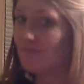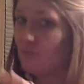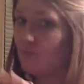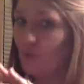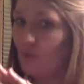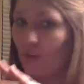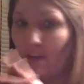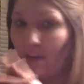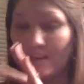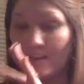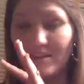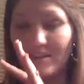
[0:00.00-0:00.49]

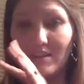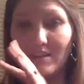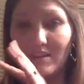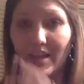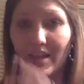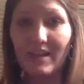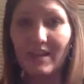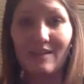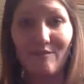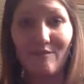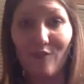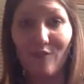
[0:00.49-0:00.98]
hit the
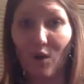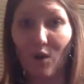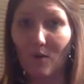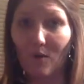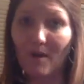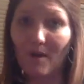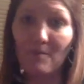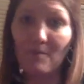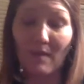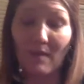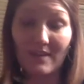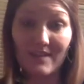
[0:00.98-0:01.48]
lid and fall
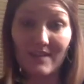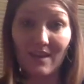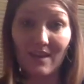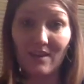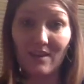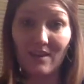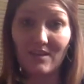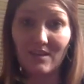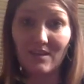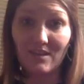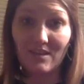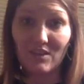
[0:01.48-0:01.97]
right back down
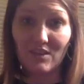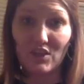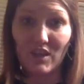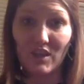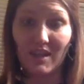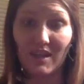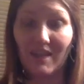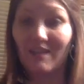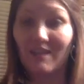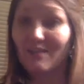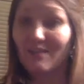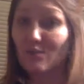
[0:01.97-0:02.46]
into the
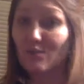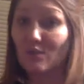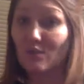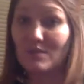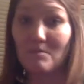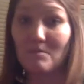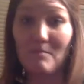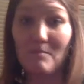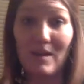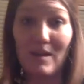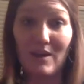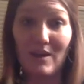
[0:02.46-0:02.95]
chicken. So it's
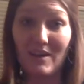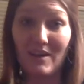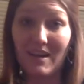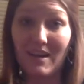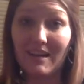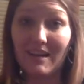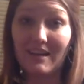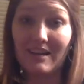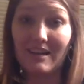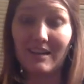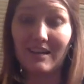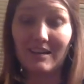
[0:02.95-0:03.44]

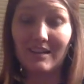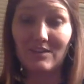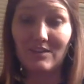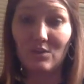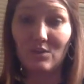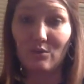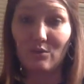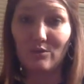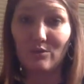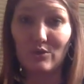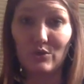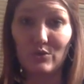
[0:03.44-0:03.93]
marinating in its
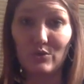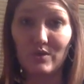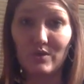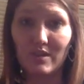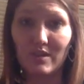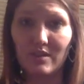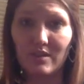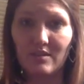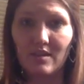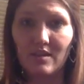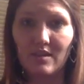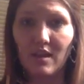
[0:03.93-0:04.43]
own
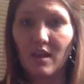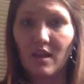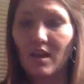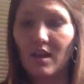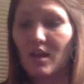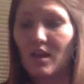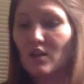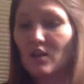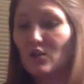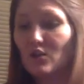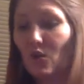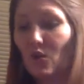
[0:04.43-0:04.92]
juices.
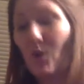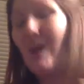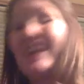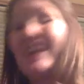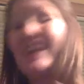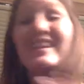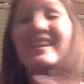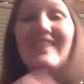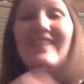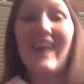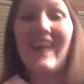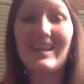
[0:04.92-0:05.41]
So
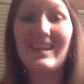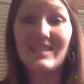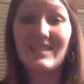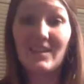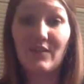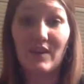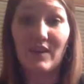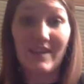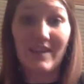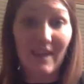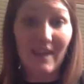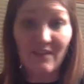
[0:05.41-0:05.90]
lots of
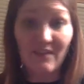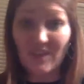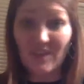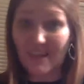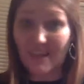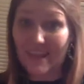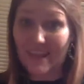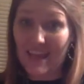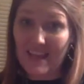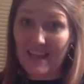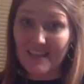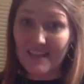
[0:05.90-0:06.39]
different, I've done
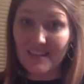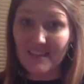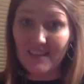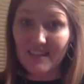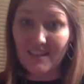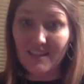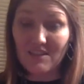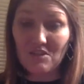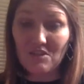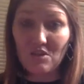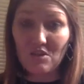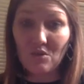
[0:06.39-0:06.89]
cakes in
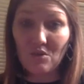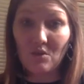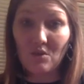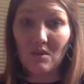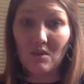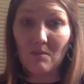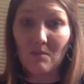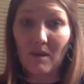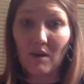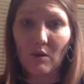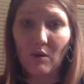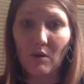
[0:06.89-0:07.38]
this too in the
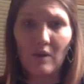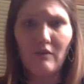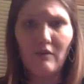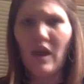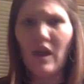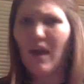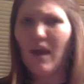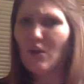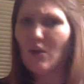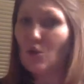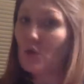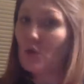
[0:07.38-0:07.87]
microwave.
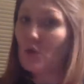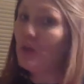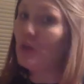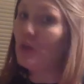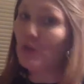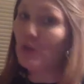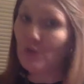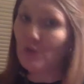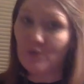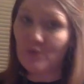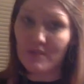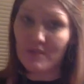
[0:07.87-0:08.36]
You can
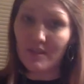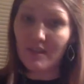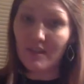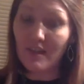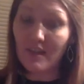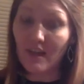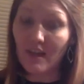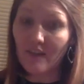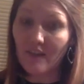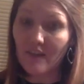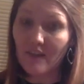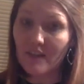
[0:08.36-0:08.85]
use it in
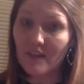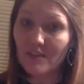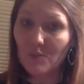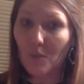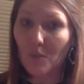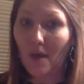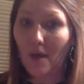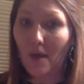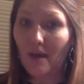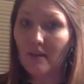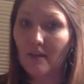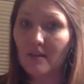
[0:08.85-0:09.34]
the oven as
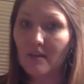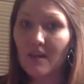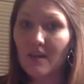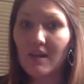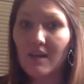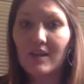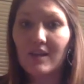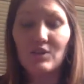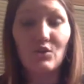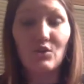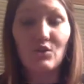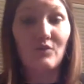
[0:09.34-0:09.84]
well.
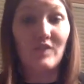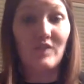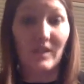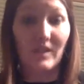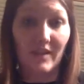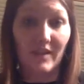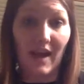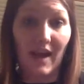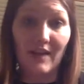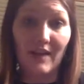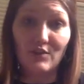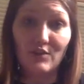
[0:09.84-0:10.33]
So I've done
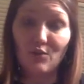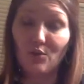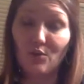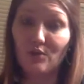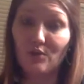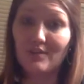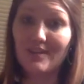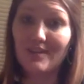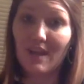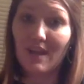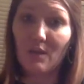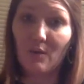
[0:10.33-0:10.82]

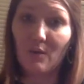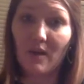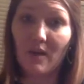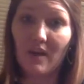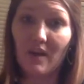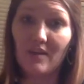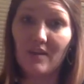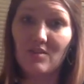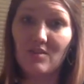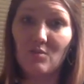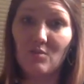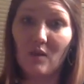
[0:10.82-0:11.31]
casseroles that way
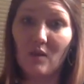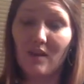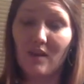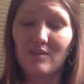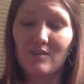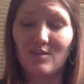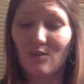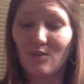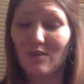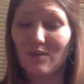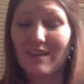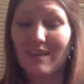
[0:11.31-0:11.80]
as well.
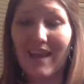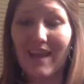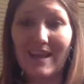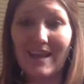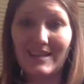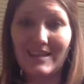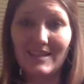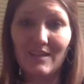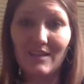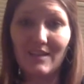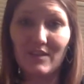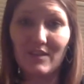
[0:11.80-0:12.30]
So
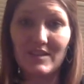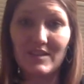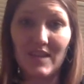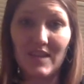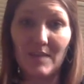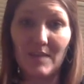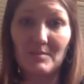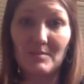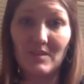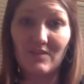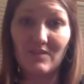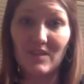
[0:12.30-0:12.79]
lots of different
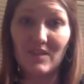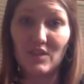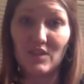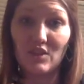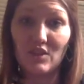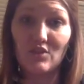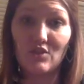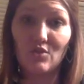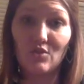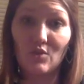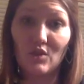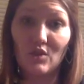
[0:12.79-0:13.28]
types of
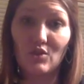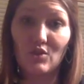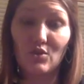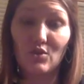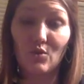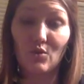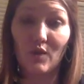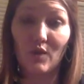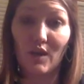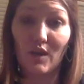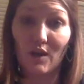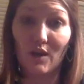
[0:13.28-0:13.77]
dishes you can
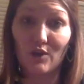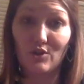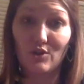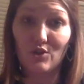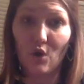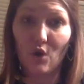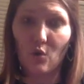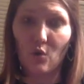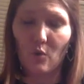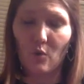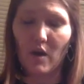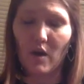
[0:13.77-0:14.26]
do in our
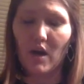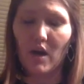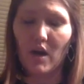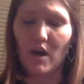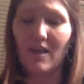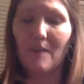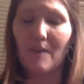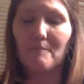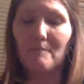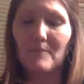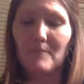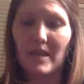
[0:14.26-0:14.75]
stoneware
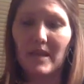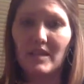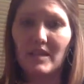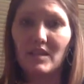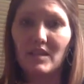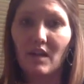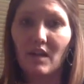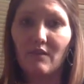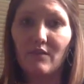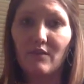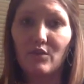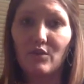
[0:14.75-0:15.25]
that makes
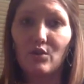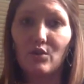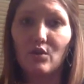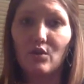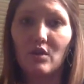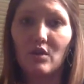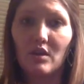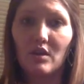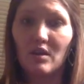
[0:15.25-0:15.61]
our food